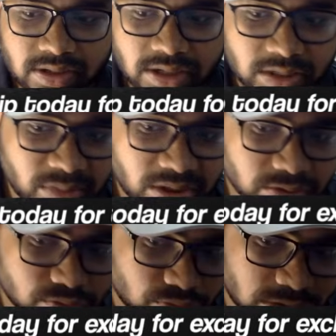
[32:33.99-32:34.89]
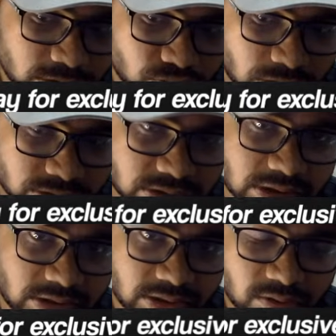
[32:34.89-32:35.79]
and make sure that you are
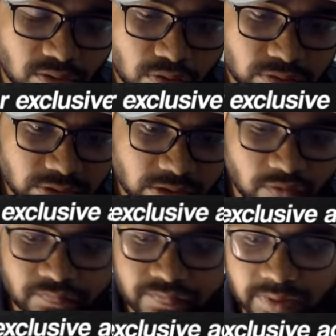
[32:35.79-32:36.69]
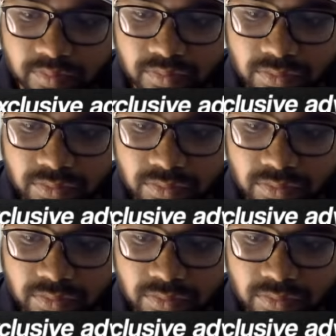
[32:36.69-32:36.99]
selecting all three of them.